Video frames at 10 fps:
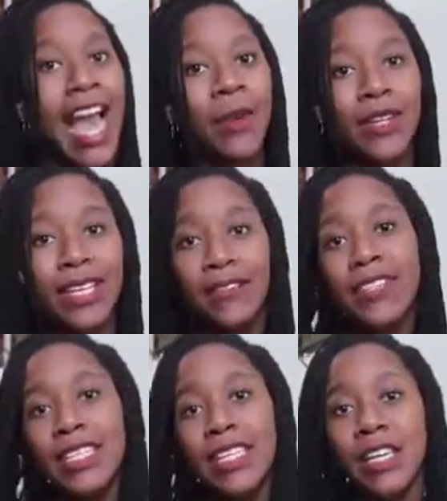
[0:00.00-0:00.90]
I would love
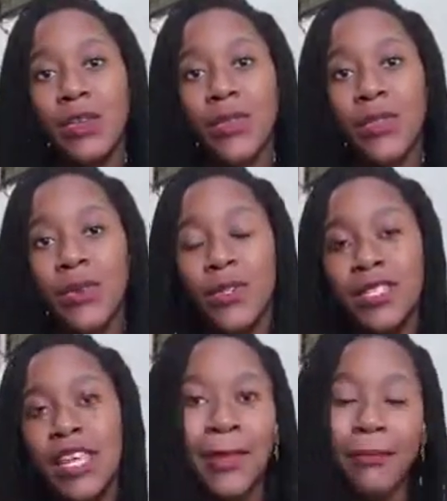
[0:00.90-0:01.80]
to hear your
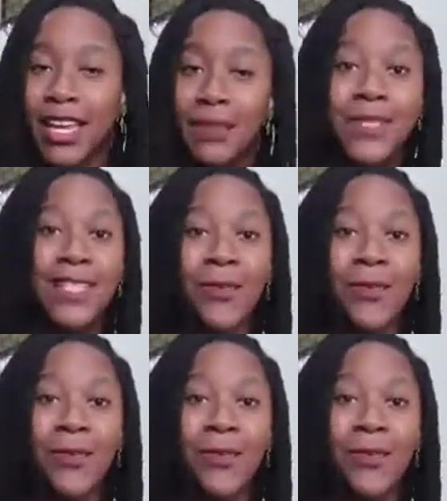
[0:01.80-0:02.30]
thoughts. My name is